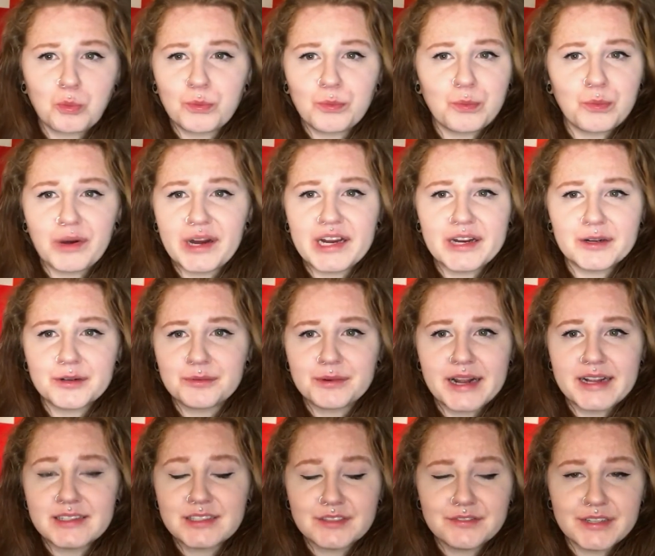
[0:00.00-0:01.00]
Weird
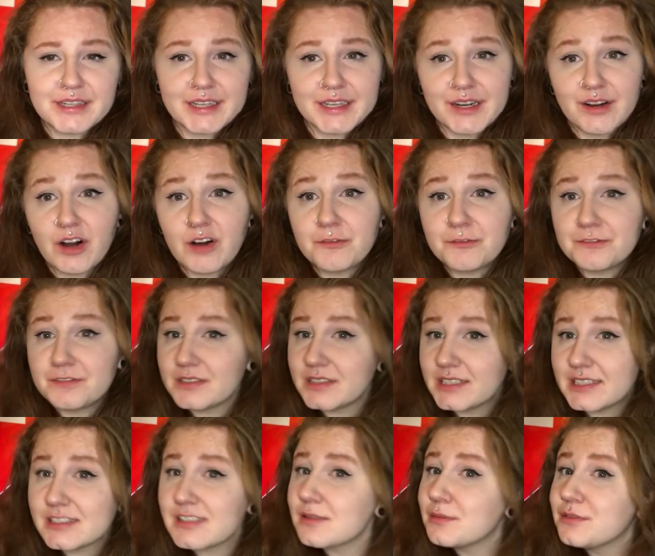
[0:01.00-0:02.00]
ranty video. Hopefully
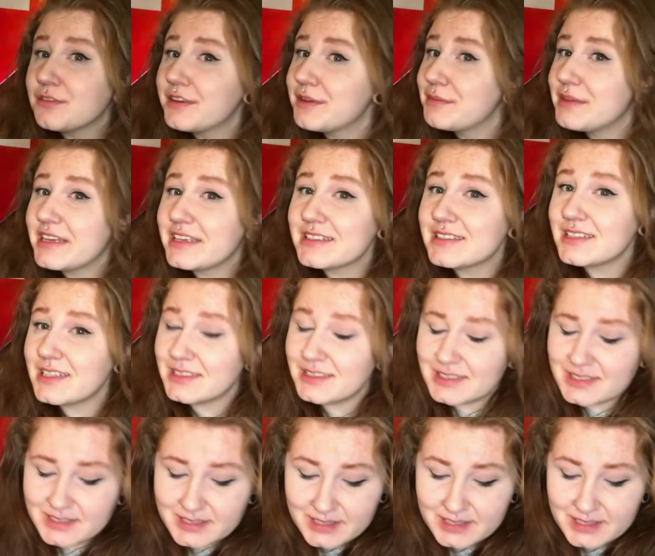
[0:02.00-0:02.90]
some of it makes sense.